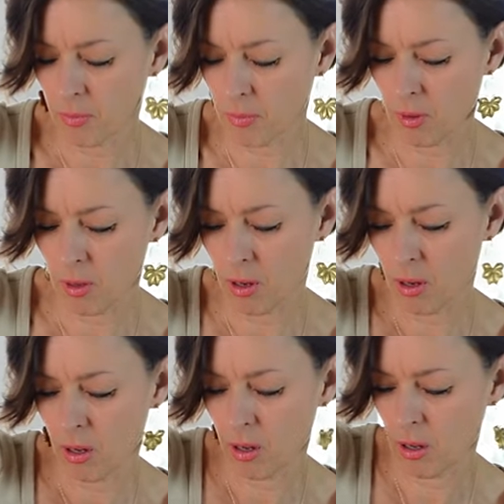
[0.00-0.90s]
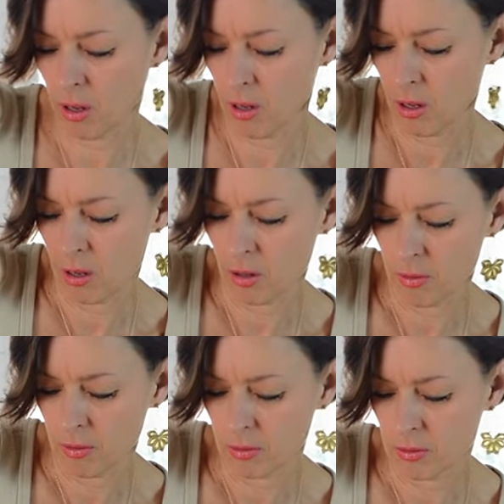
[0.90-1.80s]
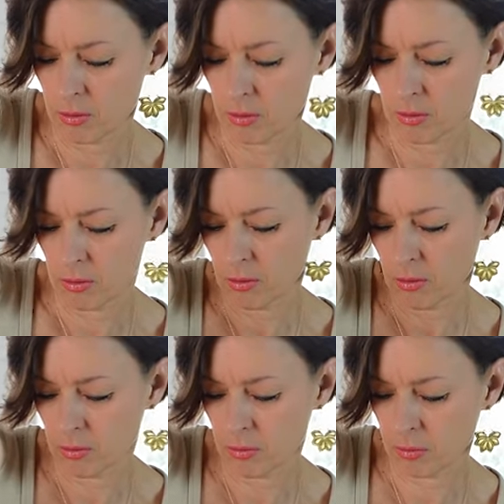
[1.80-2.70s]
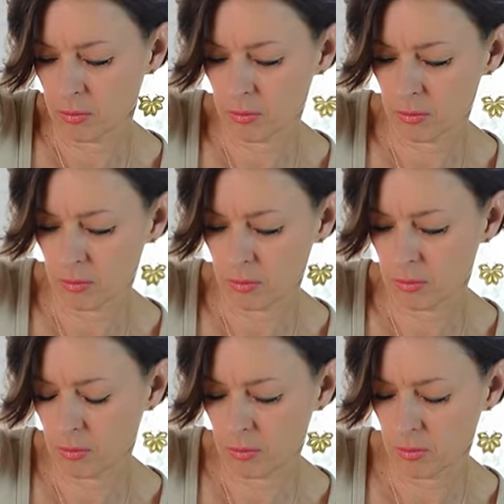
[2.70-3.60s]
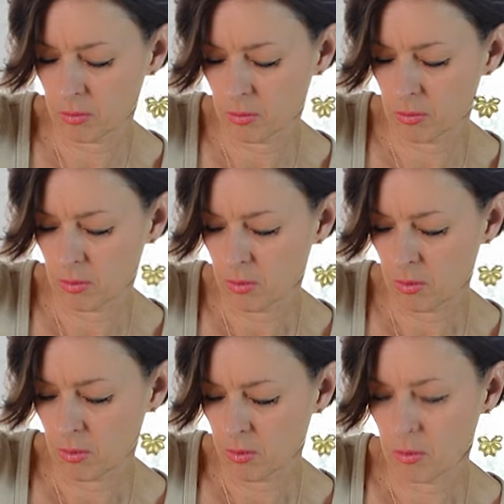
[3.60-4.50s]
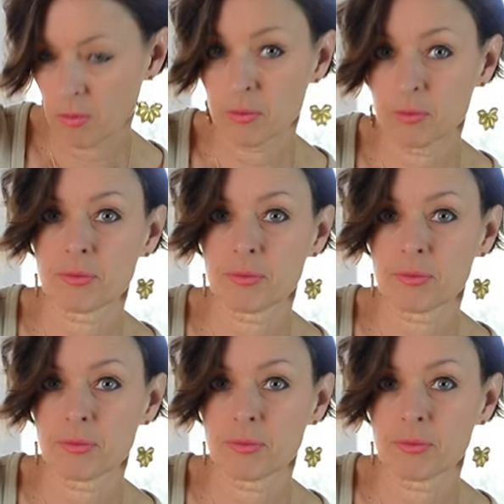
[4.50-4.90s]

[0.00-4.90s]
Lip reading: (silence)